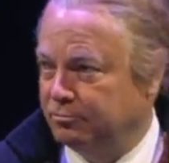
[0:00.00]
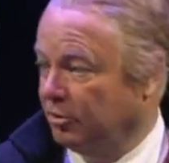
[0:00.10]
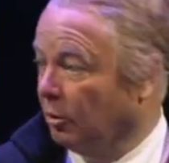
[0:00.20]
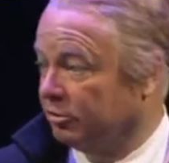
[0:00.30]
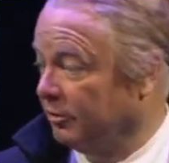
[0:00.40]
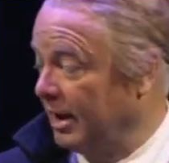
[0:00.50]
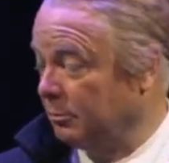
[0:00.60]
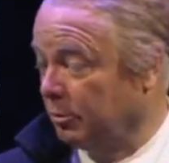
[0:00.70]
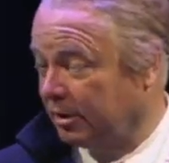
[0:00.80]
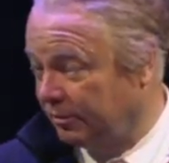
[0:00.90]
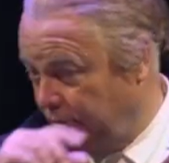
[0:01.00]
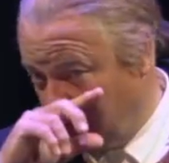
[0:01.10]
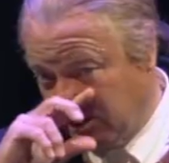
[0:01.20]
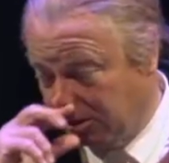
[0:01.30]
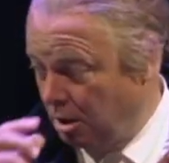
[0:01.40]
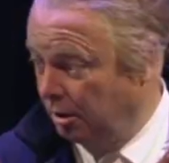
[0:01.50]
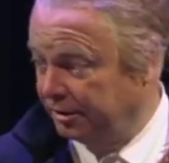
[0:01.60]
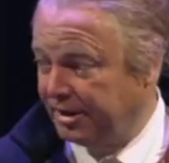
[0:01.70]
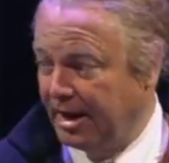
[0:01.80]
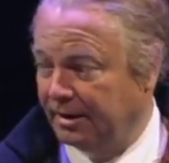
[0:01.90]
social network, if you want to call
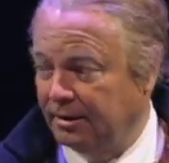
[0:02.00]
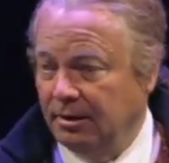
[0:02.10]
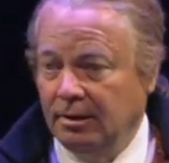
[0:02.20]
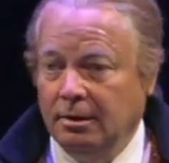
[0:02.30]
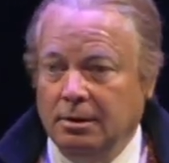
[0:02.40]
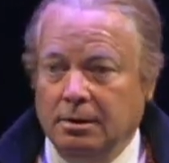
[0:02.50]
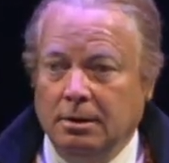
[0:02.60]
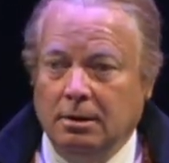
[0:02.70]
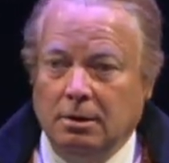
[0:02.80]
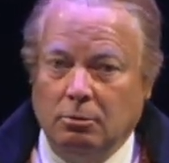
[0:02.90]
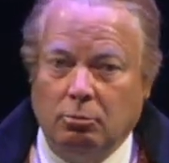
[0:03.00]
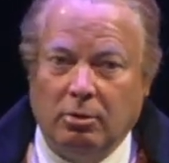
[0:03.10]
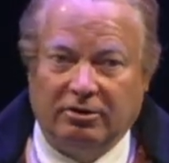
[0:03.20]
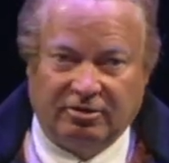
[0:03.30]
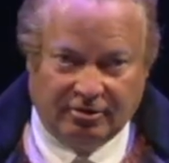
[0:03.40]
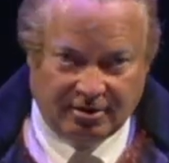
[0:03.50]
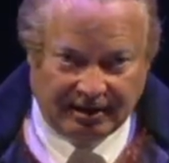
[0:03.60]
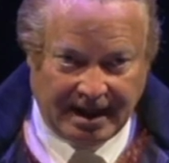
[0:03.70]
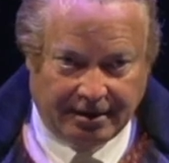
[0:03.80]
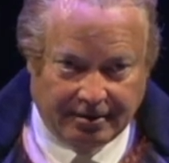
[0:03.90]
it that, was the
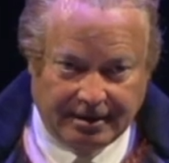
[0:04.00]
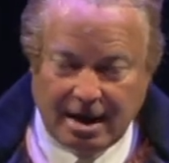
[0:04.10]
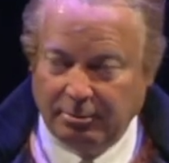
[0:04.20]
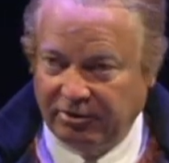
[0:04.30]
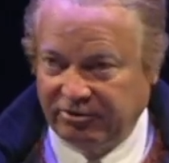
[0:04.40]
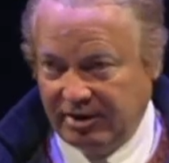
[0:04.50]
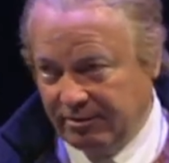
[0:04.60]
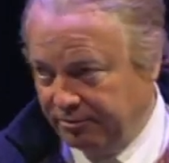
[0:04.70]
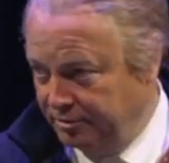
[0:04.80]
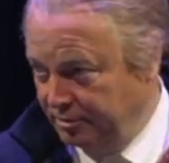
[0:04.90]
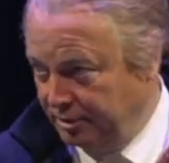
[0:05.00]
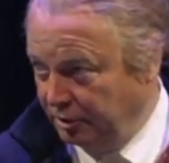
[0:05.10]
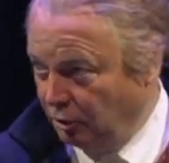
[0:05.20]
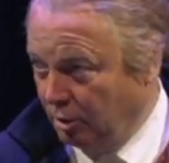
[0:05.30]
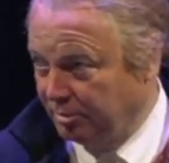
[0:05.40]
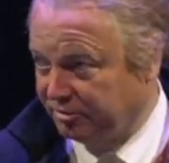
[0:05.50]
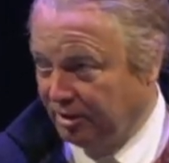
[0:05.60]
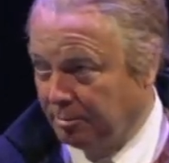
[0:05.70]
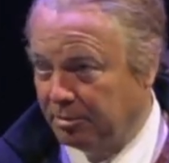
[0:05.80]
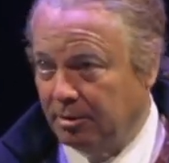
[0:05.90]
letter, and I received an enormous
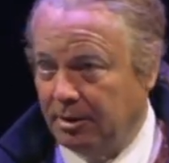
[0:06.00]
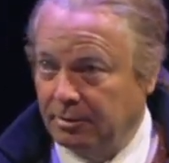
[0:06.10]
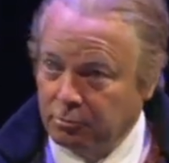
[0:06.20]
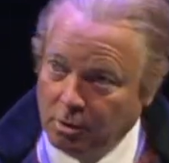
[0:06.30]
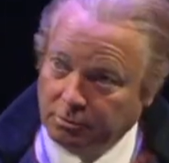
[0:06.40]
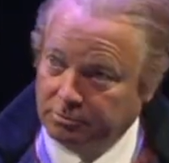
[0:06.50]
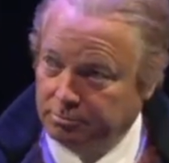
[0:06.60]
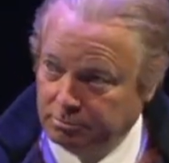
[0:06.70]
number and wrote